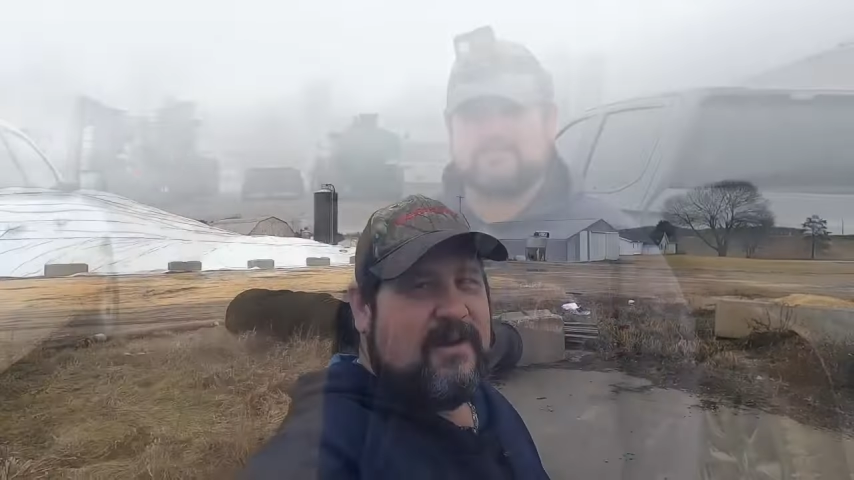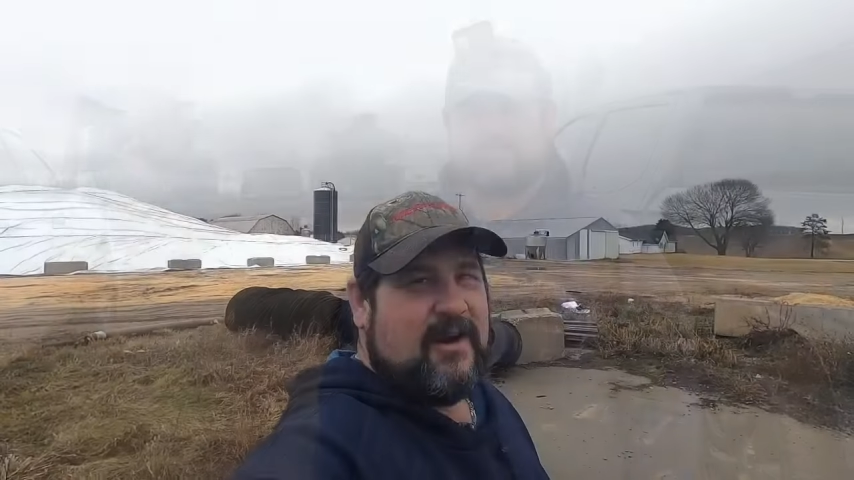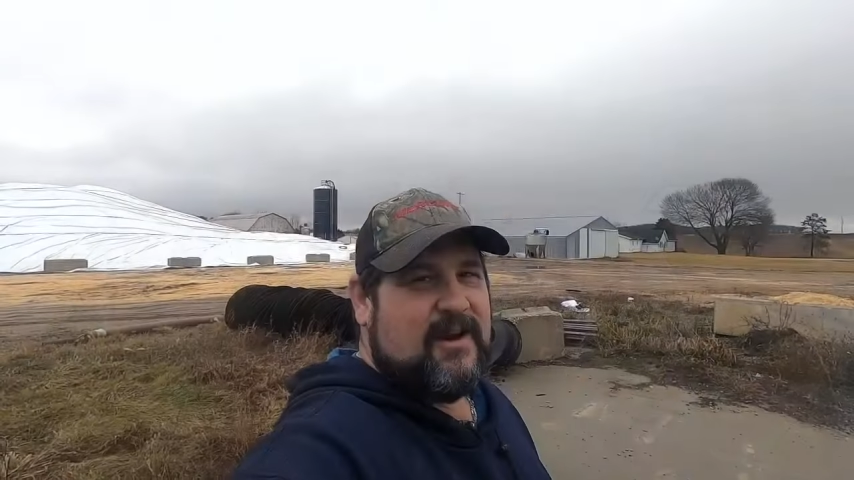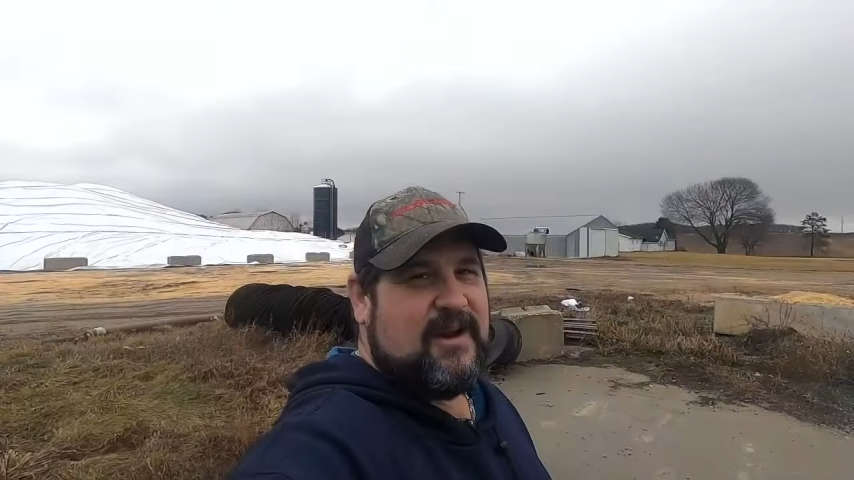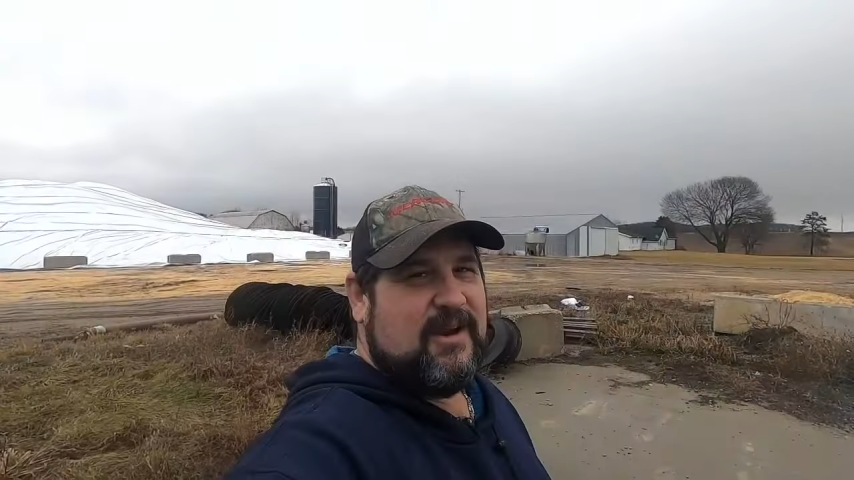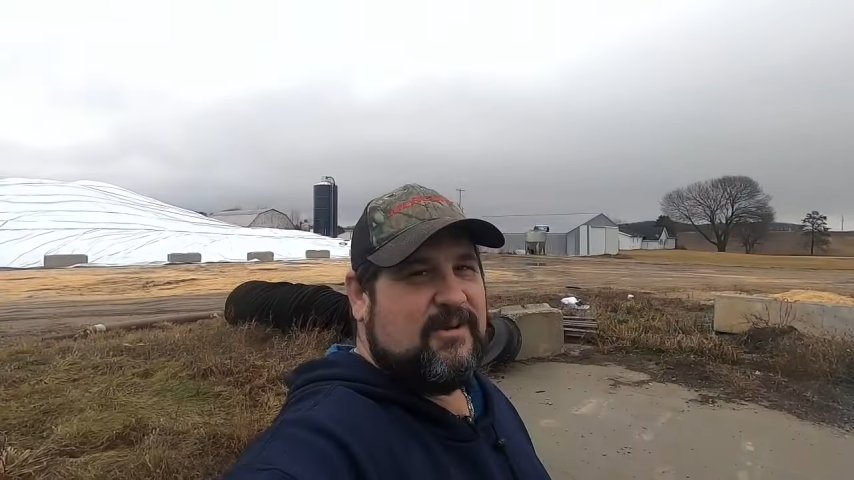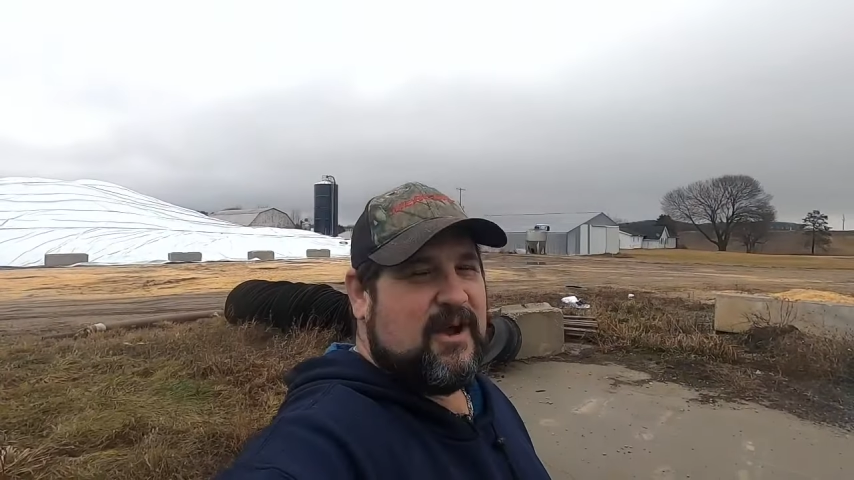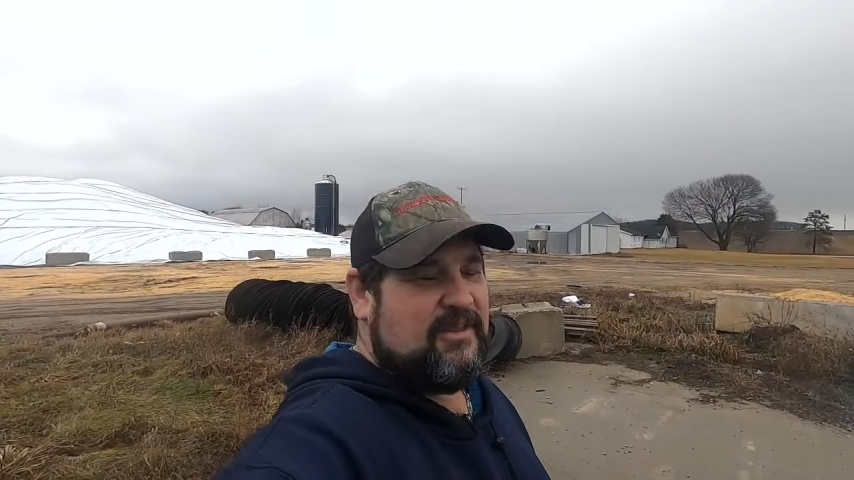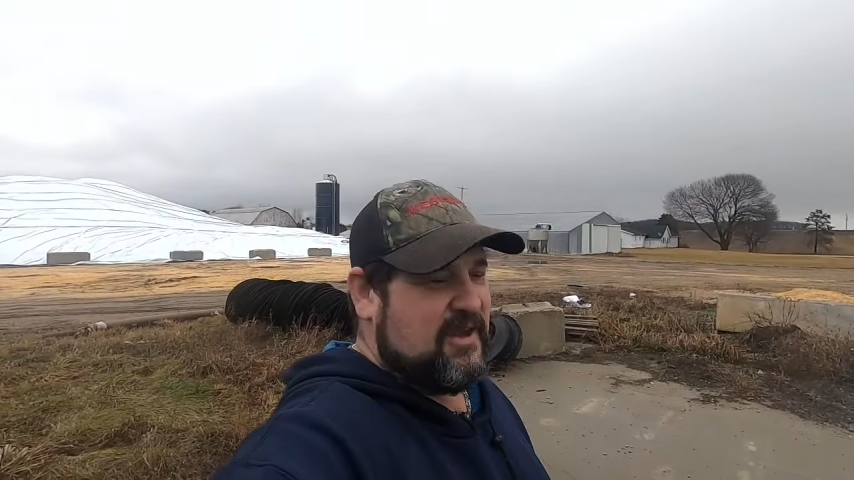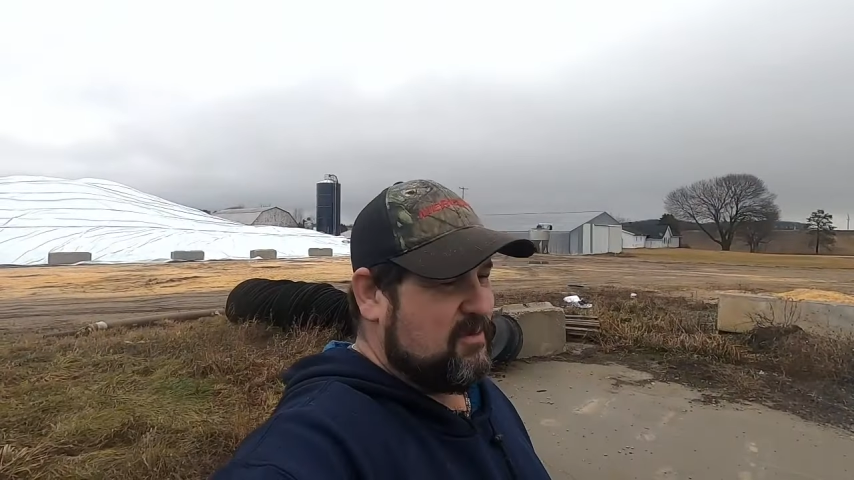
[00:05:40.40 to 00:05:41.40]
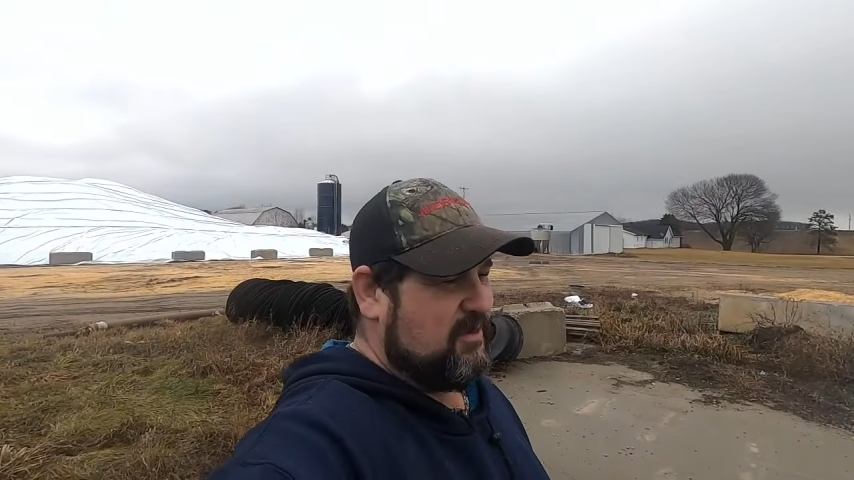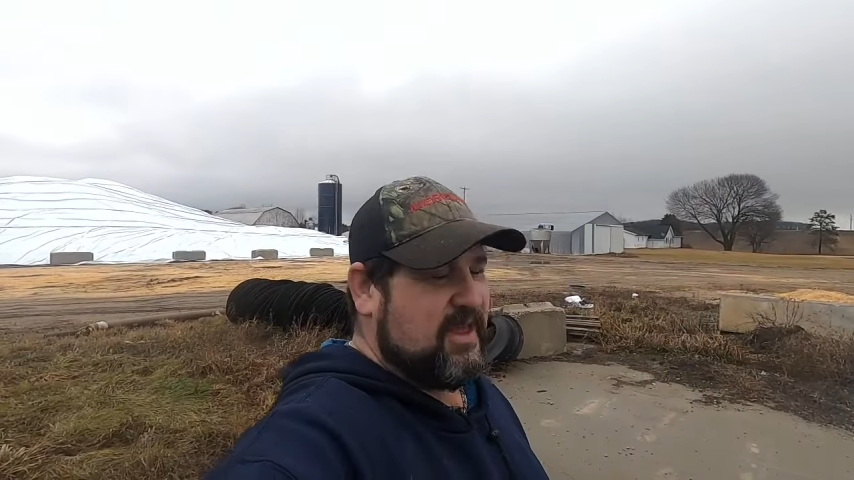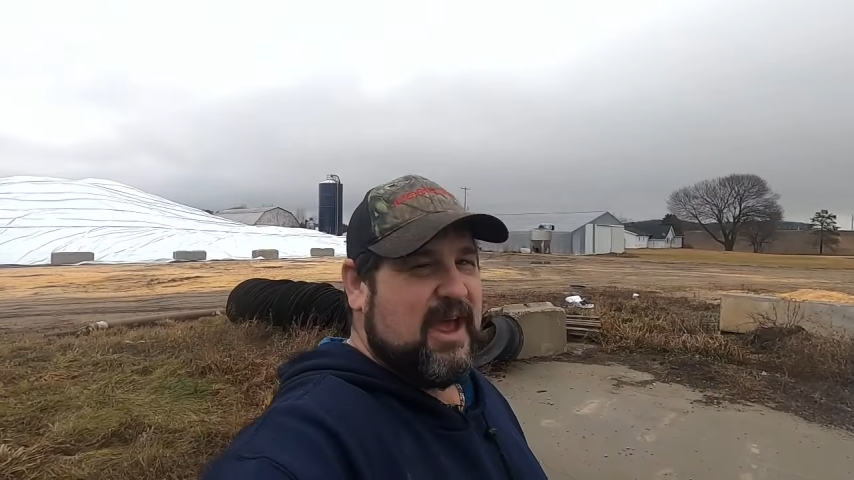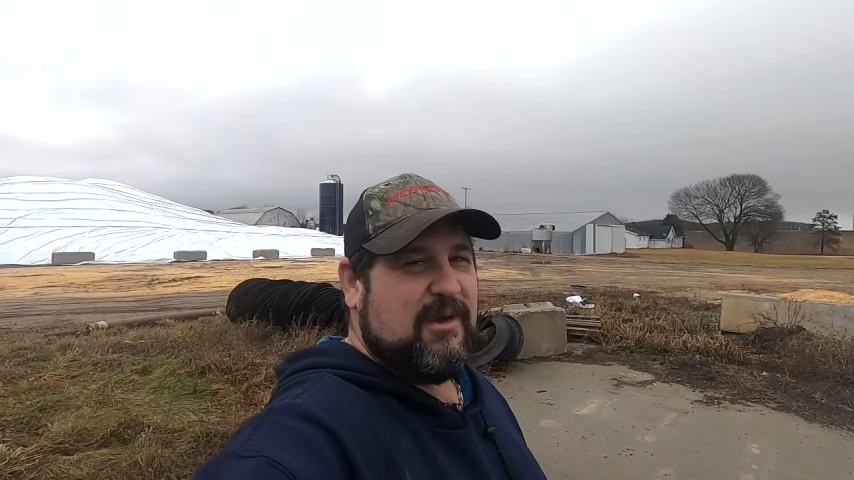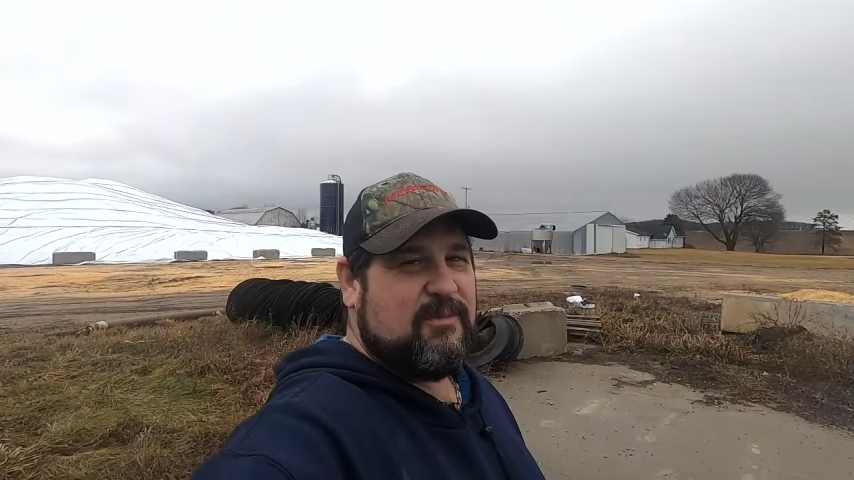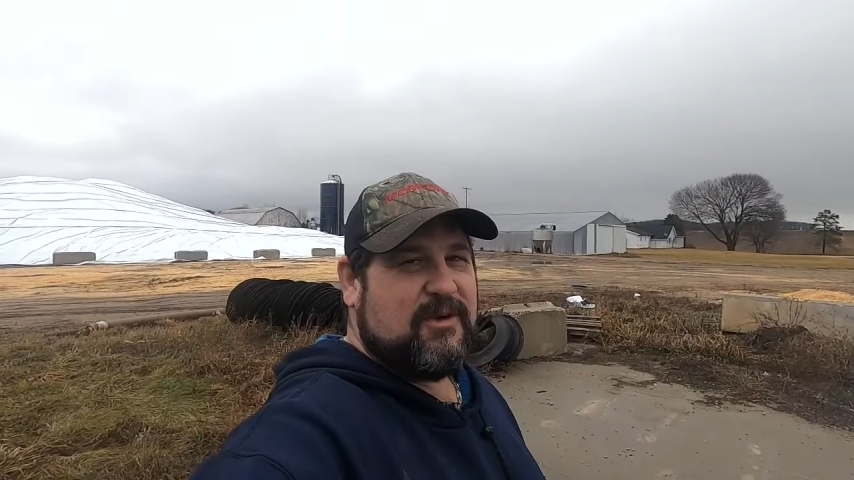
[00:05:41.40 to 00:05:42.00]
All right, I think with that,